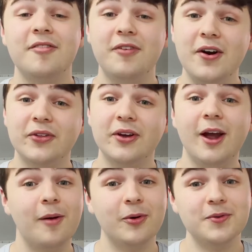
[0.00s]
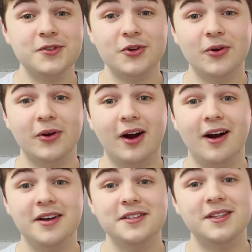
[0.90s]
Finally, I'm going to show you
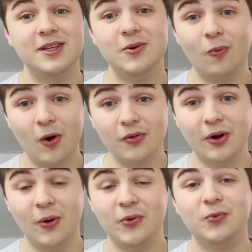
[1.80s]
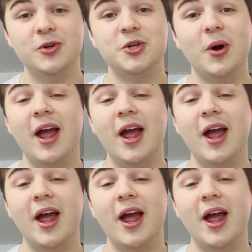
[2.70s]
guys the wall notes, which